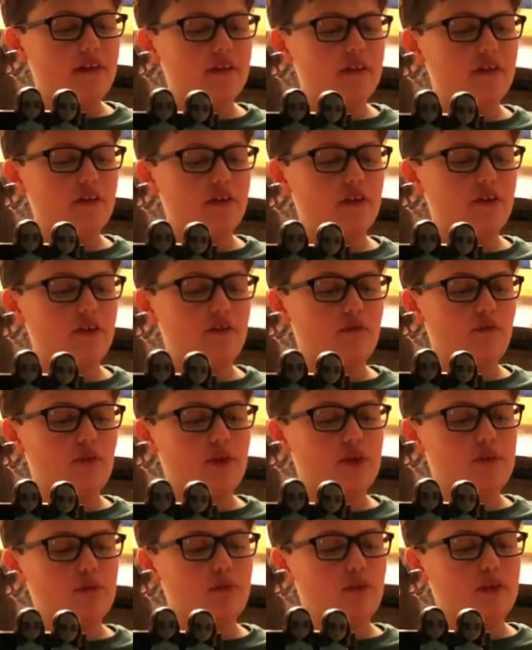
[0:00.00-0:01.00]
he heard the
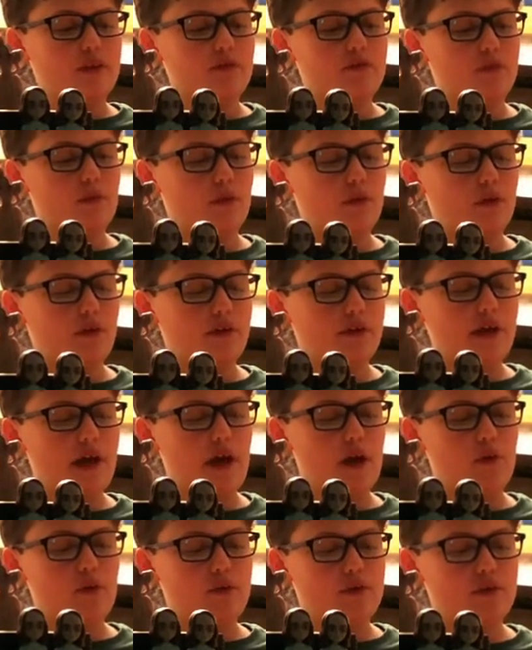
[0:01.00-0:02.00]
voice once more.
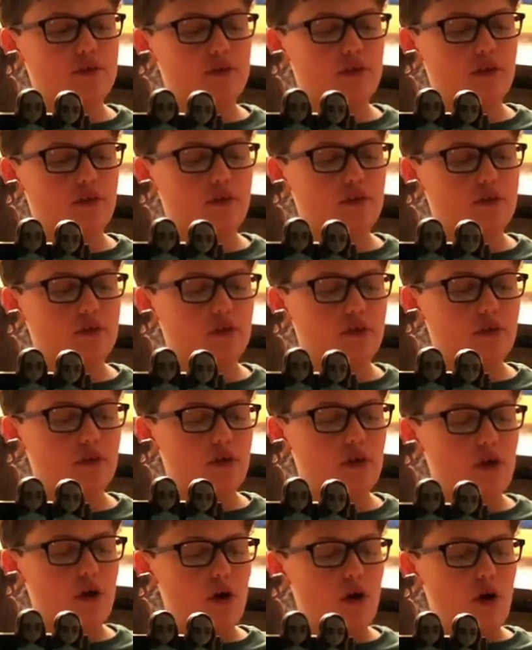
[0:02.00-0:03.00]
Now it was closer.
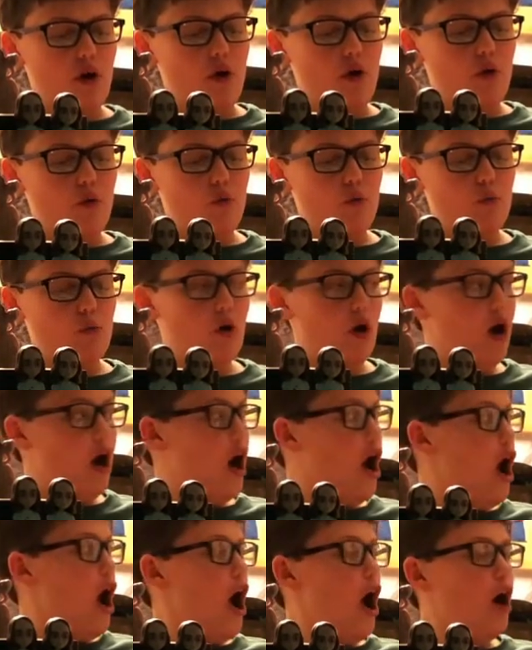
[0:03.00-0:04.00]

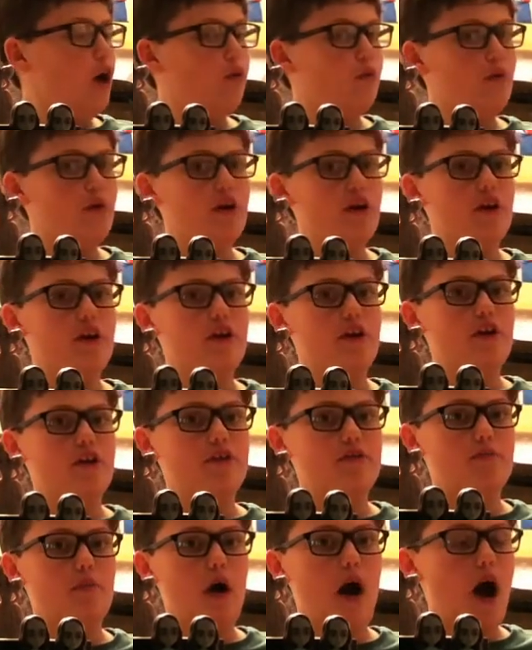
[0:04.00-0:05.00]
"Where is
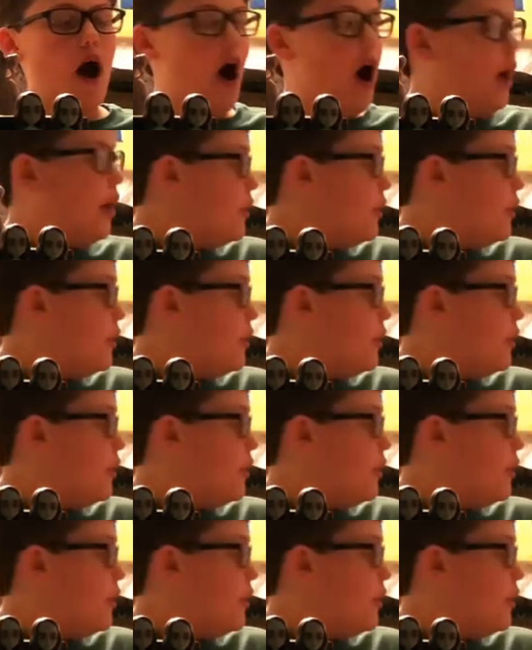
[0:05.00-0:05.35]
my